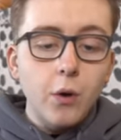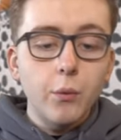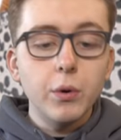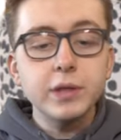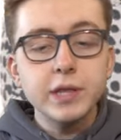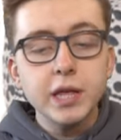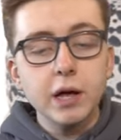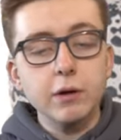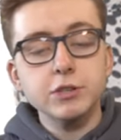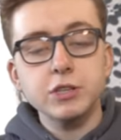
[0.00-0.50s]

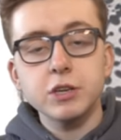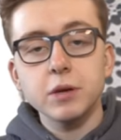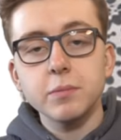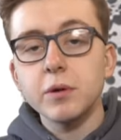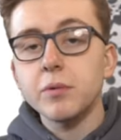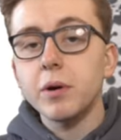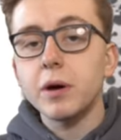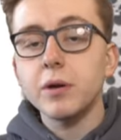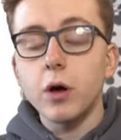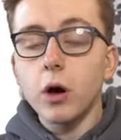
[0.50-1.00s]
Retail is going to
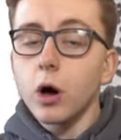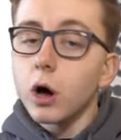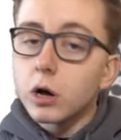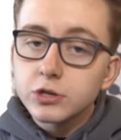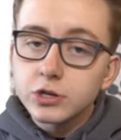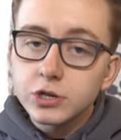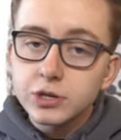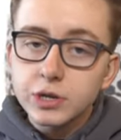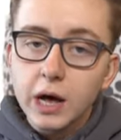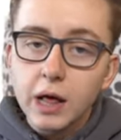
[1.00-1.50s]
be around
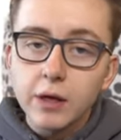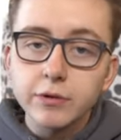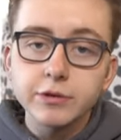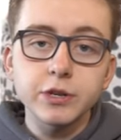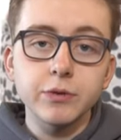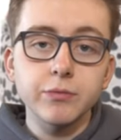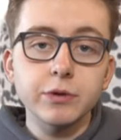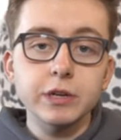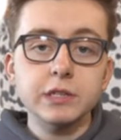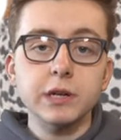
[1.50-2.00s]

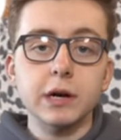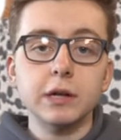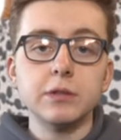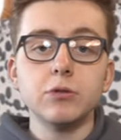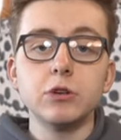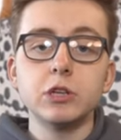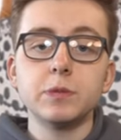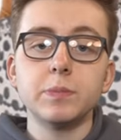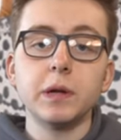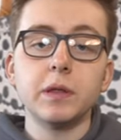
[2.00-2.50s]
$100 and resale I
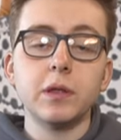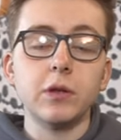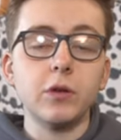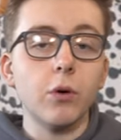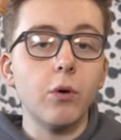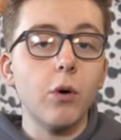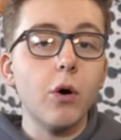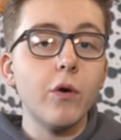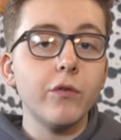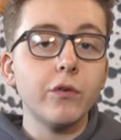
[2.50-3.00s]
do expect to
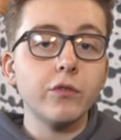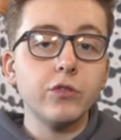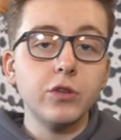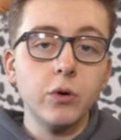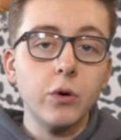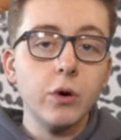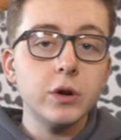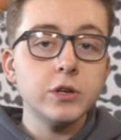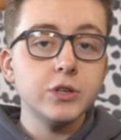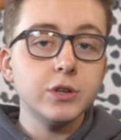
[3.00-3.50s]
go over
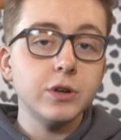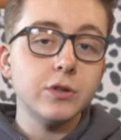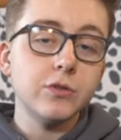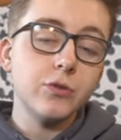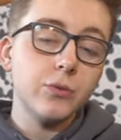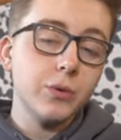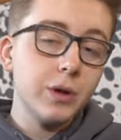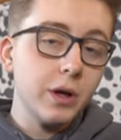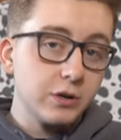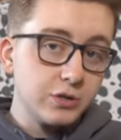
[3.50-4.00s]
$200 to
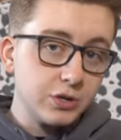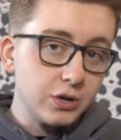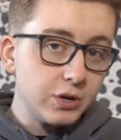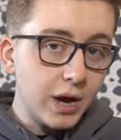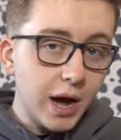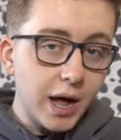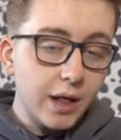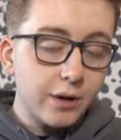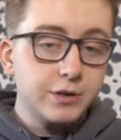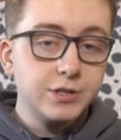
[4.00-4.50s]

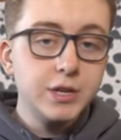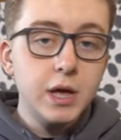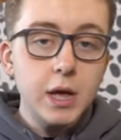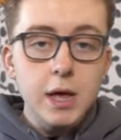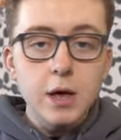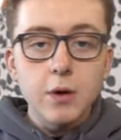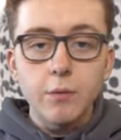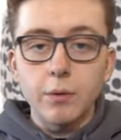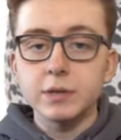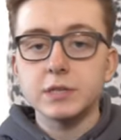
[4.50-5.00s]
$300.
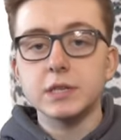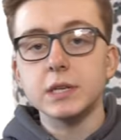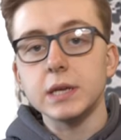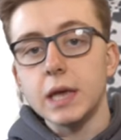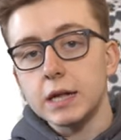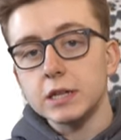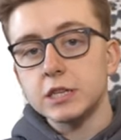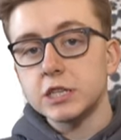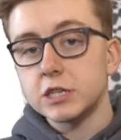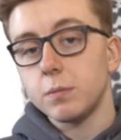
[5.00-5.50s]
Once
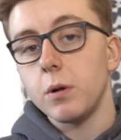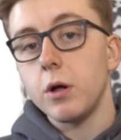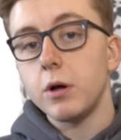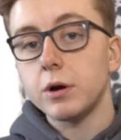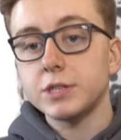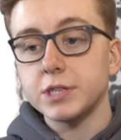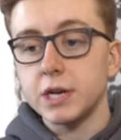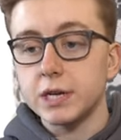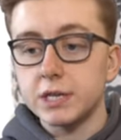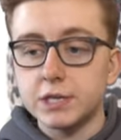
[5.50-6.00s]
again,
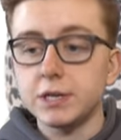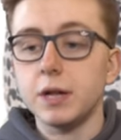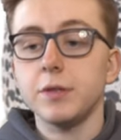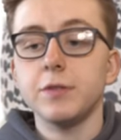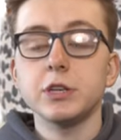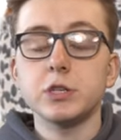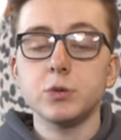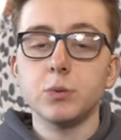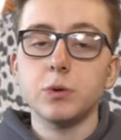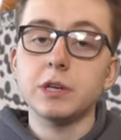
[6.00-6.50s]
smaller sizes on
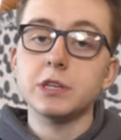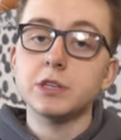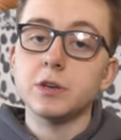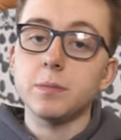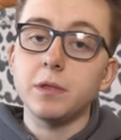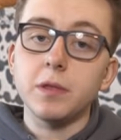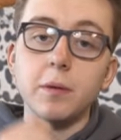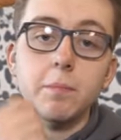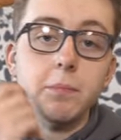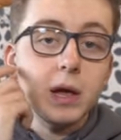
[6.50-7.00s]
this one is
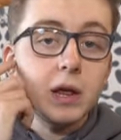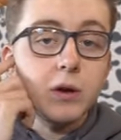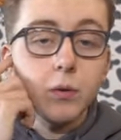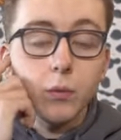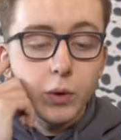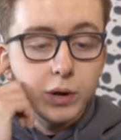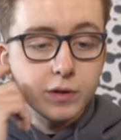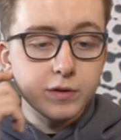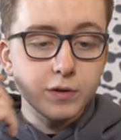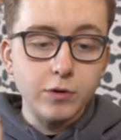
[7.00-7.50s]
going to be the main
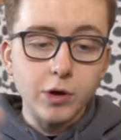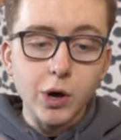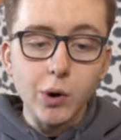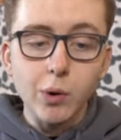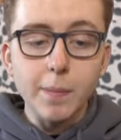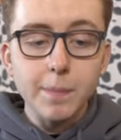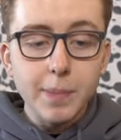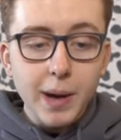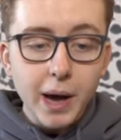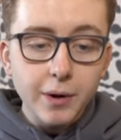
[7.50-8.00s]
way to
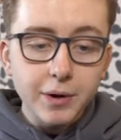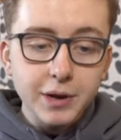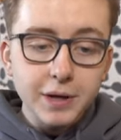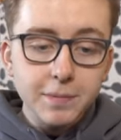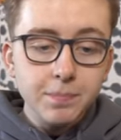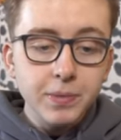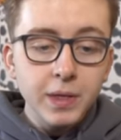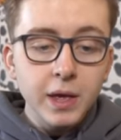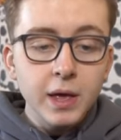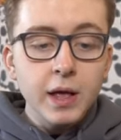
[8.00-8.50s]
go about
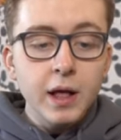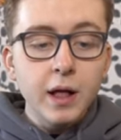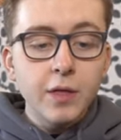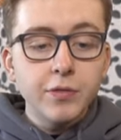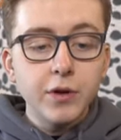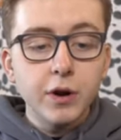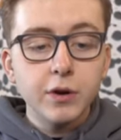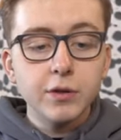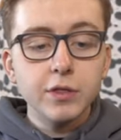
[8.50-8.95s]
it. Then